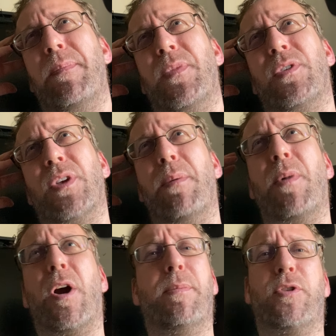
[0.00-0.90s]
some
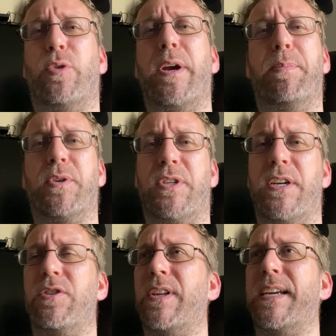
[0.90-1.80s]
arbitrary
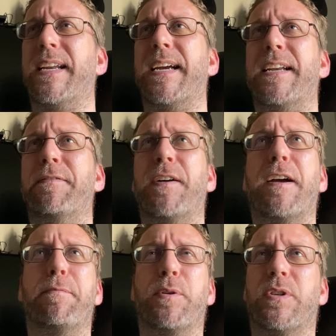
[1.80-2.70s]
percentage, like
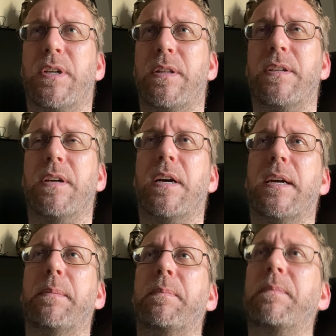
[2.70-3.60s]
95% of the
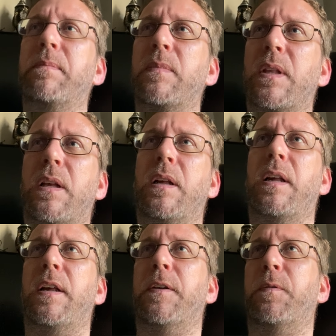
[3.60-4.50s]
time,
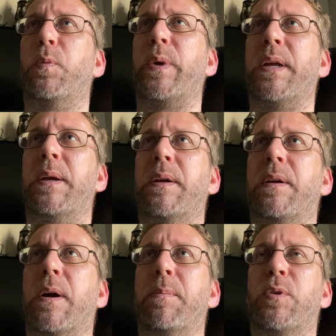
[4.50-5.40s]
if we
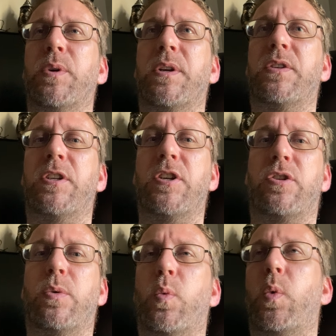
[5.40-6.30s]
come to a
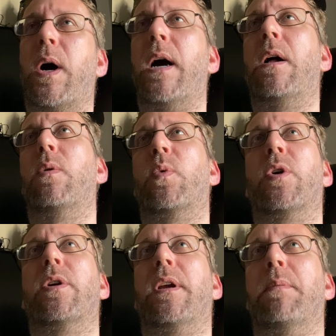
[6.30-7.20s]
decision while
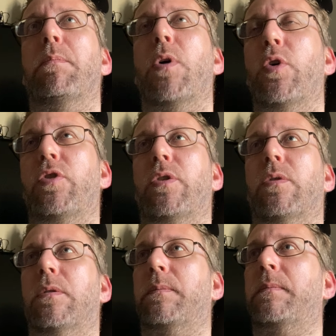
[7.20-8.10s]
we're
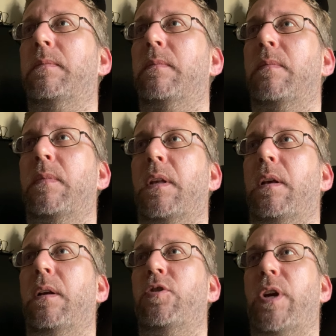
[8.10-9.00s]
emotional,
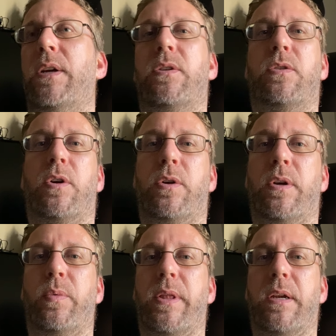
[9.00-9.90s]
chances are good
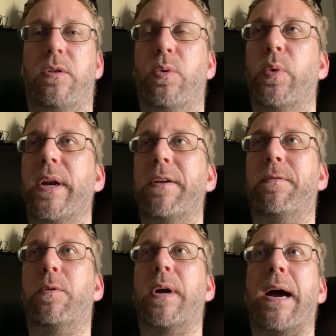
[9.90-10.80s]
within
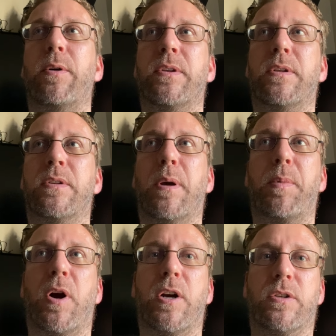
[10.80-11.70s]
24 hours the
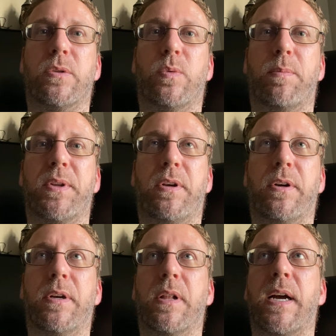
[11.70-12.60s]
subconscious will
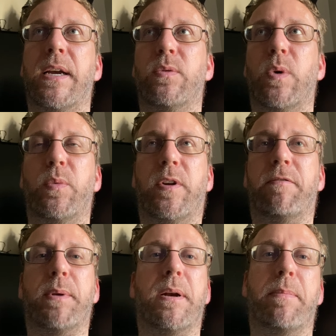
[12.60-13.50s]
materialize what would have
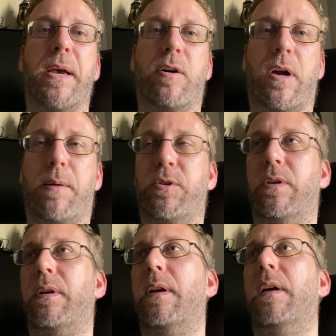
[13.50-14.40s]
been a better option.